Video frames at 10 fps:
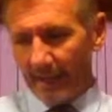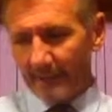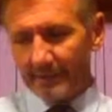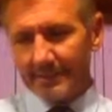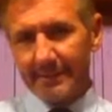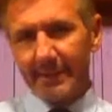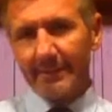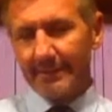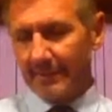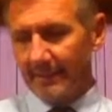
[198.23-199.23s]
The
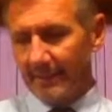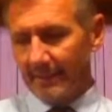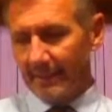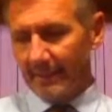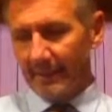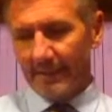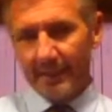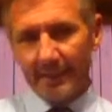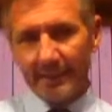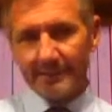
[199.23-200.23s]
second thing
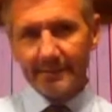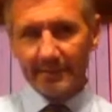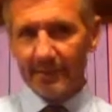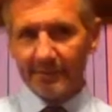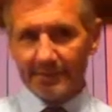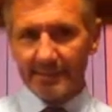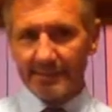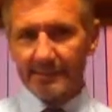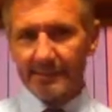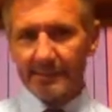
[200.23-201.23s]
is that there is
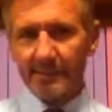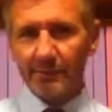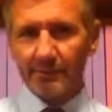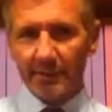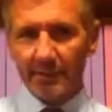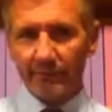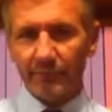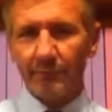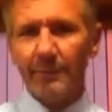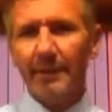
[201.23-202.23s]
this exclusion, and
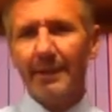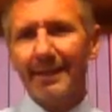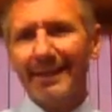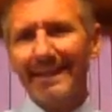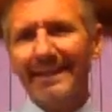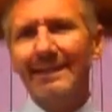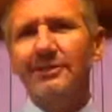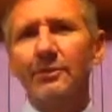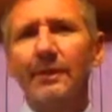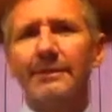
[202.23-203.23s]
for me a key
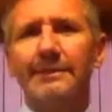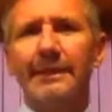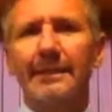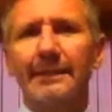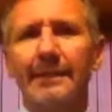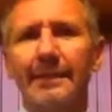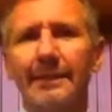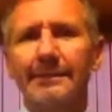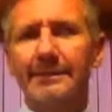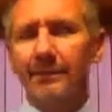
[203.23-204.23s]
to understanding the
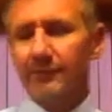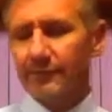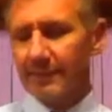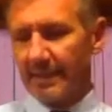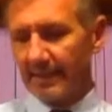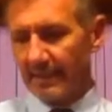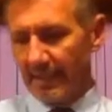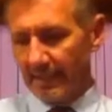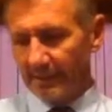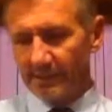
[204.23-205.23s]
case of Sang
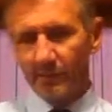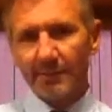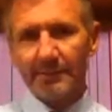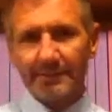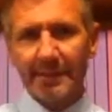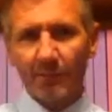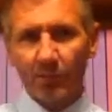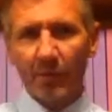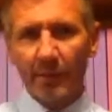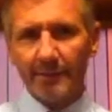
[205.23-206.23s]
is to understand
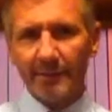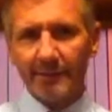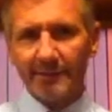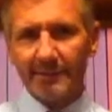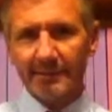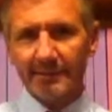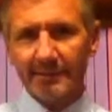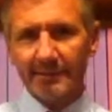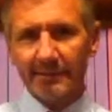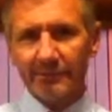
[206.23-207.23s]
why there is this
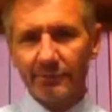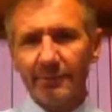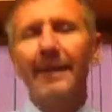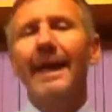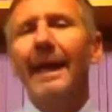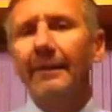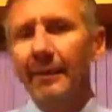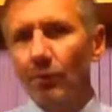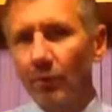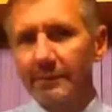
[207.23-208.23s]
exclusion and
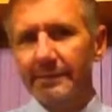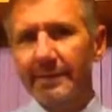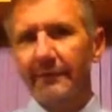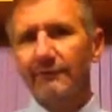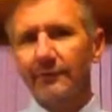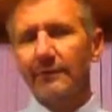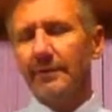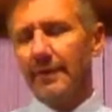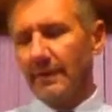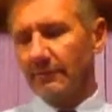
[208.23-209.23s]
then what is left that
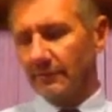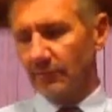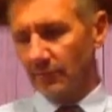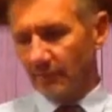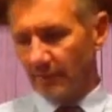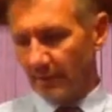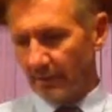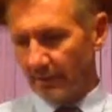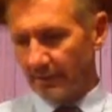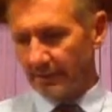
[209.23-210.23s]
the House of Lords
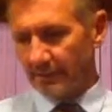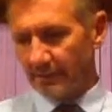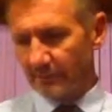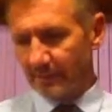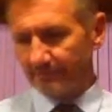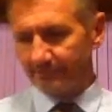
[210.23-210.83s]
are considering.